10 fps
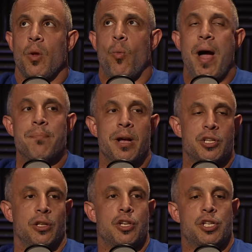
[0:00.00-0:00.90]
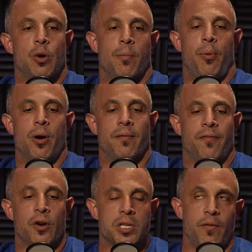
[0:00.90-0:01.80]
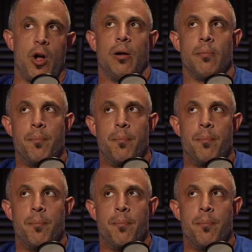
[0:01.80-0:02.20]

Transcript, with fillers: why muscle is so important. First of all,